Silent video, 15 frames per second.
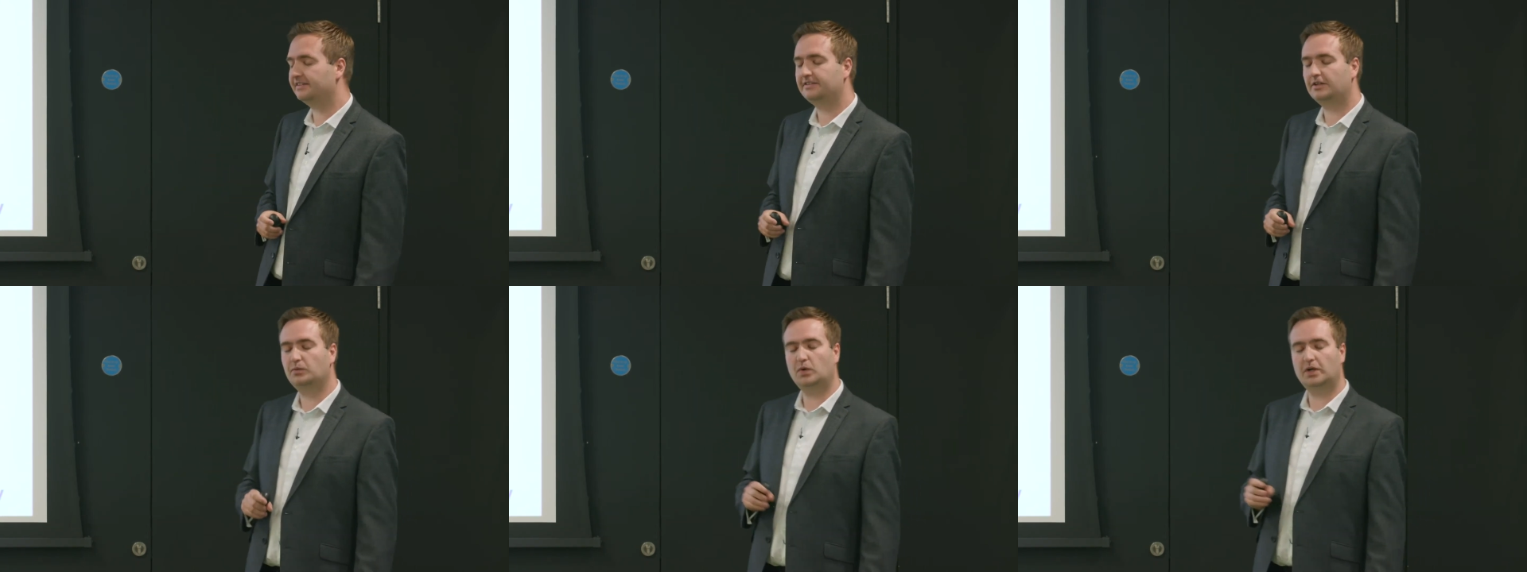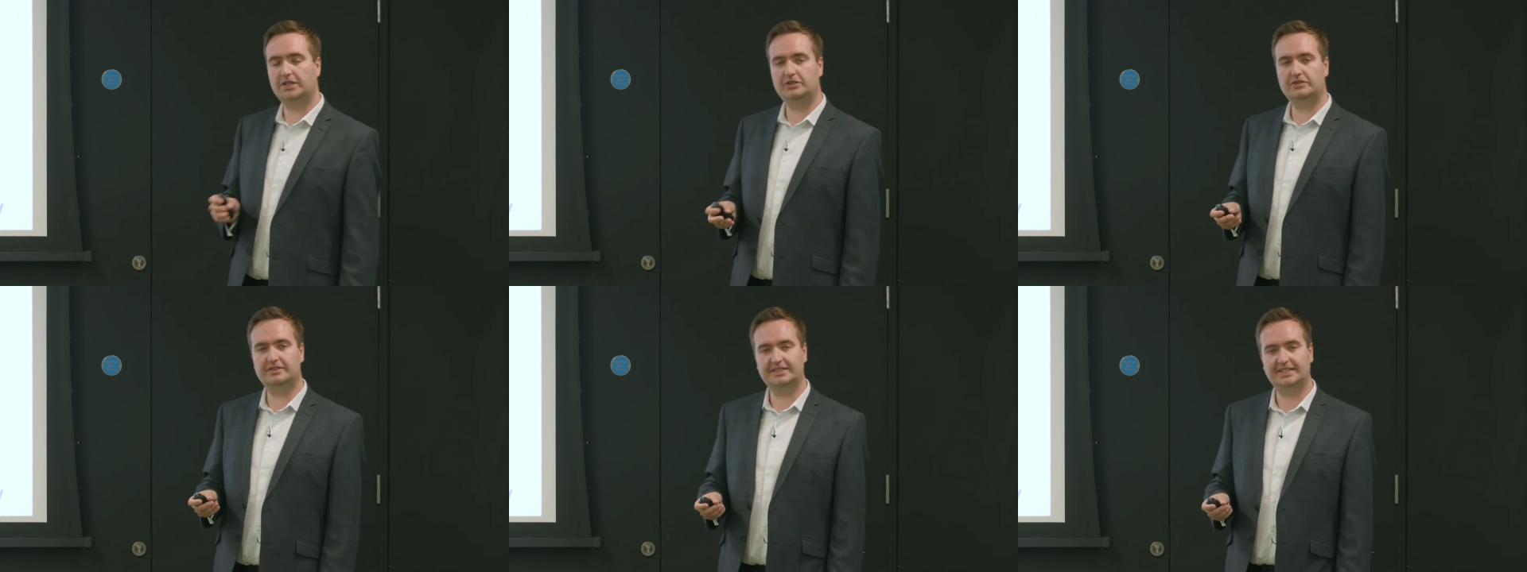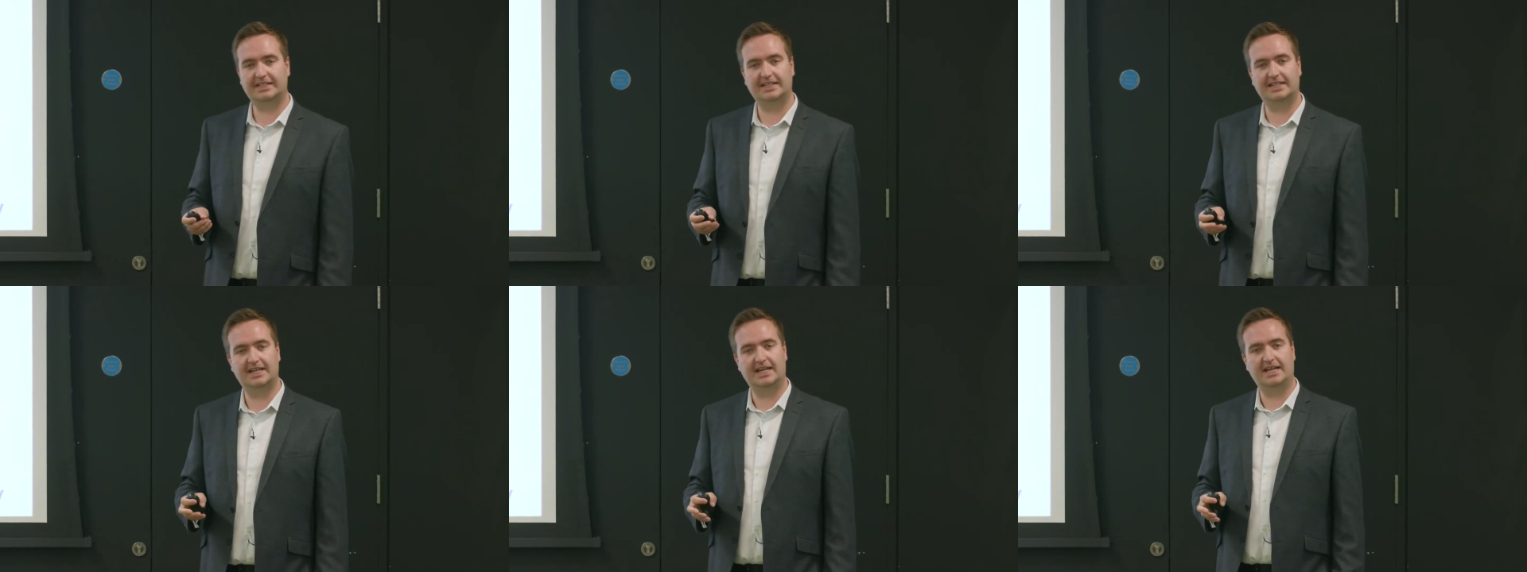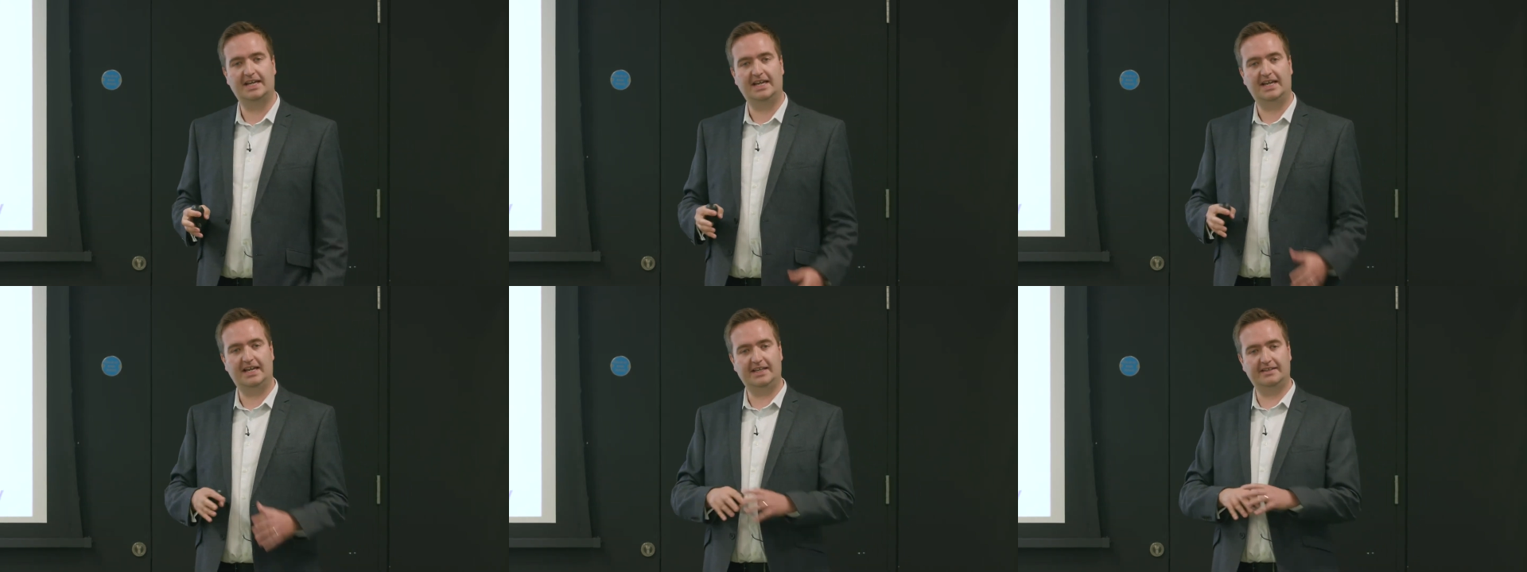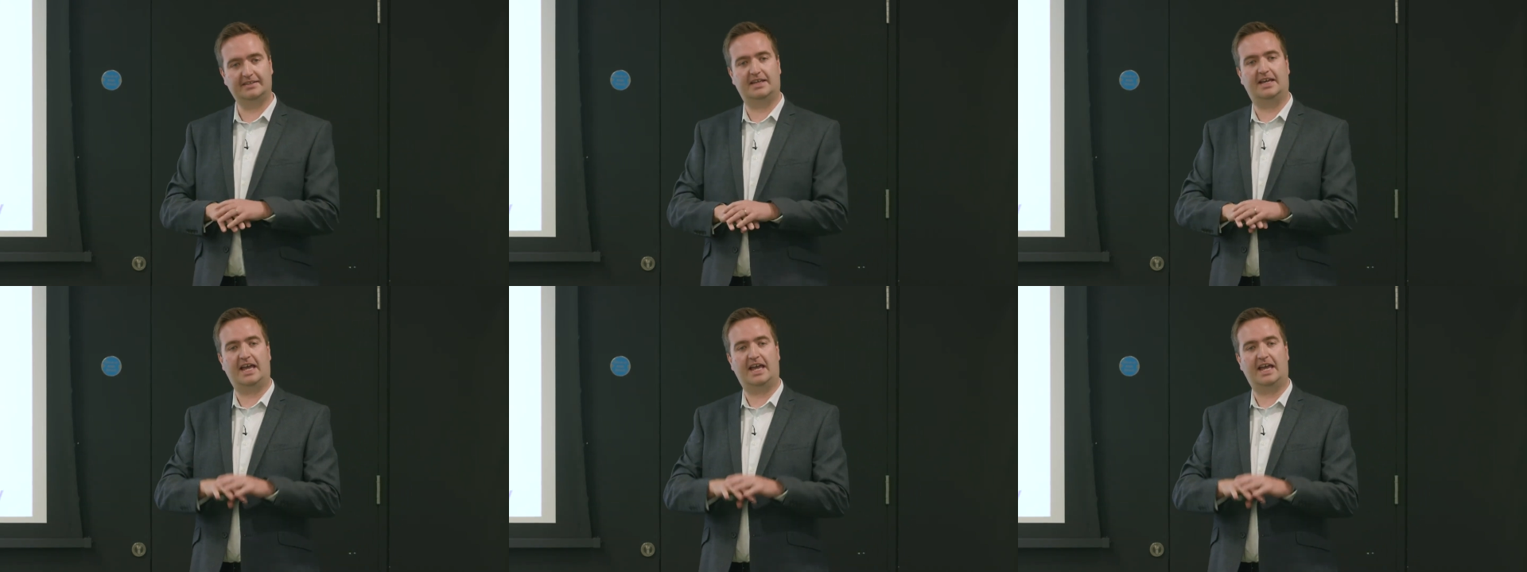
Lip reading: So what you see is